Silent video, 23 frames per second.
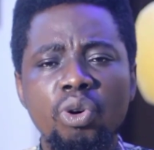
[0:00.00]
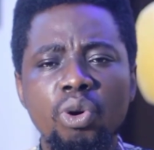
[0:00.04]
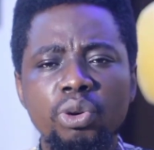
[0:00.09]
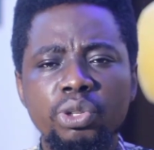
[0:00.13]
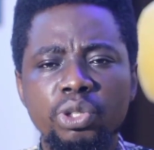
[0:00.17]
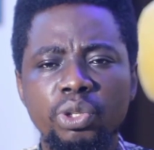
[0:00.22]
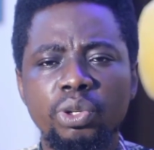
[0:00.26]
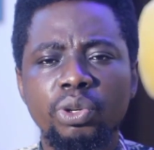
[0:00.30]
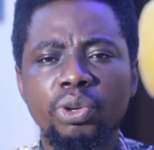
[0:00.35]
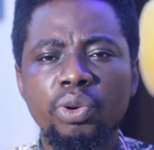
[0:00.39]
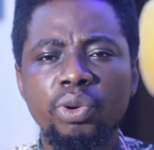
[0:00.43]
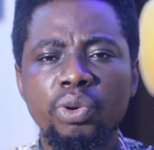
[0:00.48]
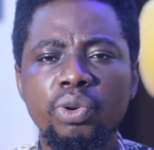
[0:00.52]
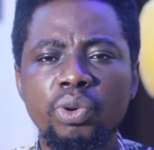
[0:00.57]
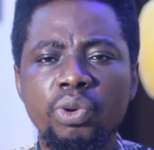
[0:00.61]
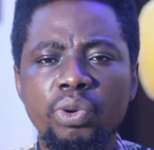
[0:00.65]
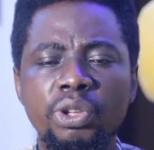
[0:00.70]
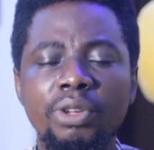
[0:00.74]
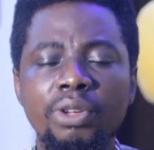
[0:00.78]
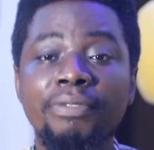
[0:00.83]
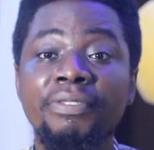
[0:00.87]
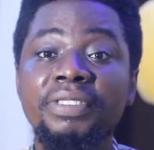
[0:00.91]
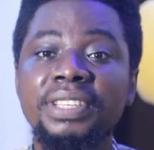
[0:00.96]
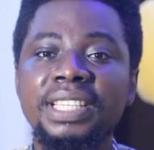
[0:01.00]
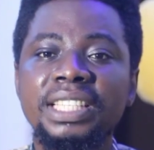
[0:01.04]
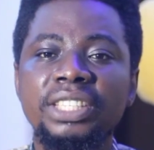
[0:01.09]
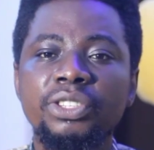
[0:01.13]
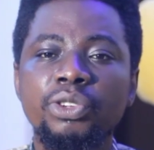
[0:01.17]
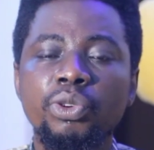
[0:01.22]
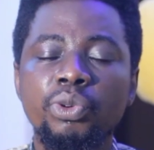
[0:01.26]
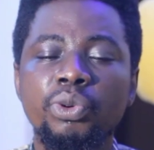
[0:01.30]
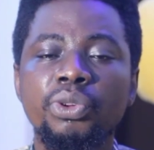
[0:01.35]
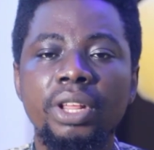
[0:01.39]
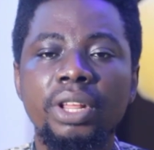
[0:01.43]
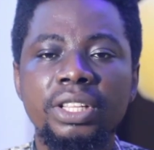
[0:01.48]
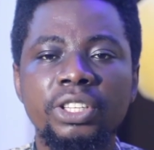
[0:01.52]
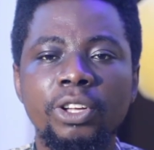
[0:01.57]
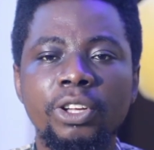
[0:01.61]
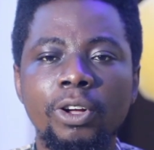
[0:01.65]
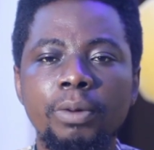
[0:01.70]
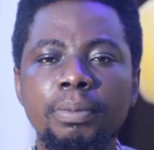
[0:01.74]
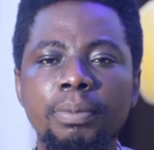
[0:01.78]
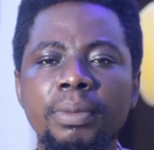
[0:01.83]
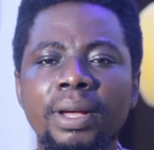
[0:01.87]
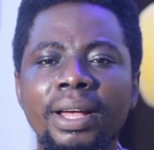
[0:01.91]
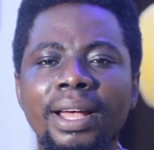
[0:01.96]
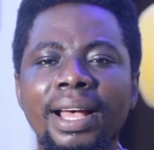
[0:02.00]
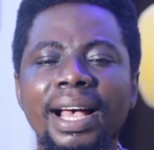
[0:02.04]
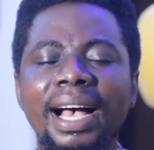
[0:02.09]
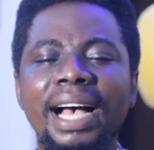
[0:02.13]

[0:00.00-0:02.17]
go to Google, you visit google.com,